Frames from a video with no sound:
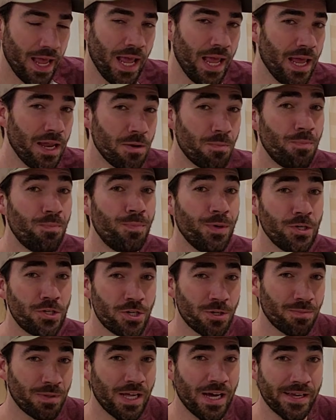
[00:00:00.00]
and
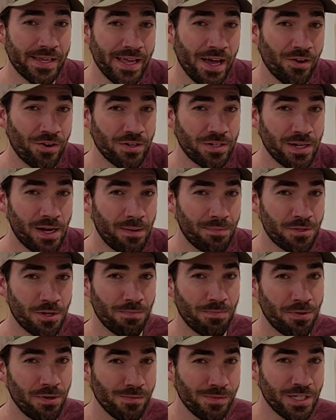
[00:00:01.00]
butcher block countertops are
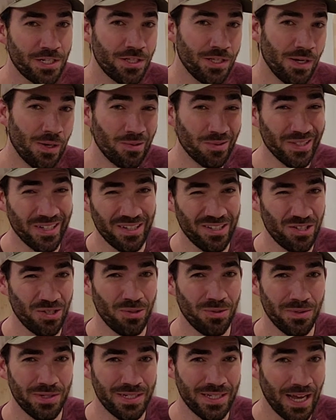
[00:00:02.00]
pretty much the only
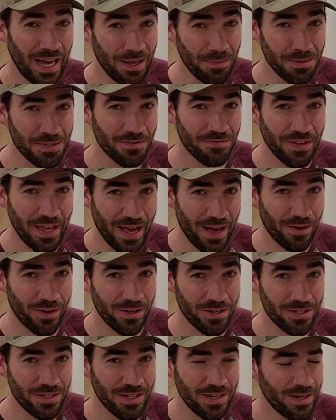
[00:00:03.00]
2 types of
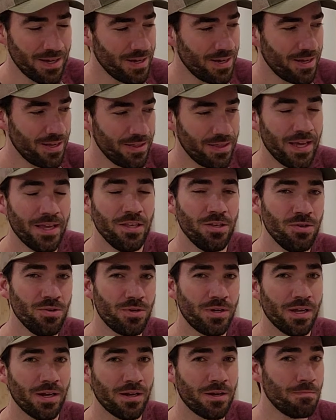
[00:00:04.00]
counters that you
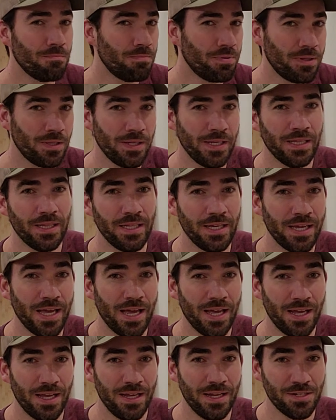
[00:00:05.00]
can
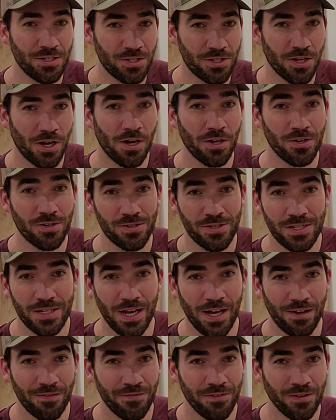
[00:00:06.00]
completely install
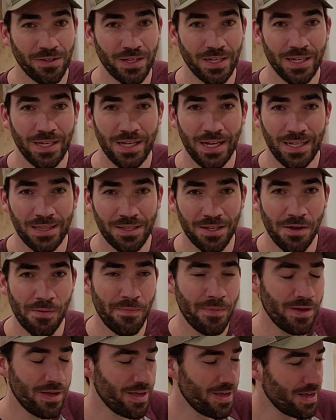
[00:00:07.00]
yourself. You can cut
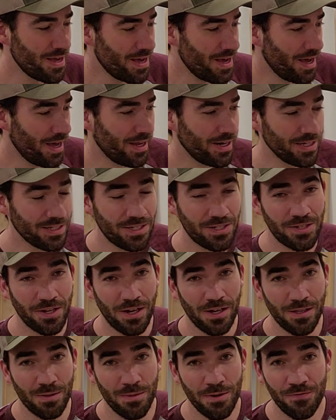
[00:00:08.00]
them and
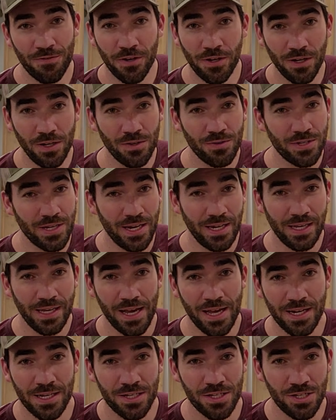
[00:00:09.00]
install them. If you're going to use any
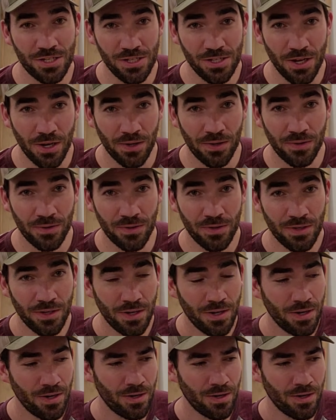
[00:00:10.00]
kind of stone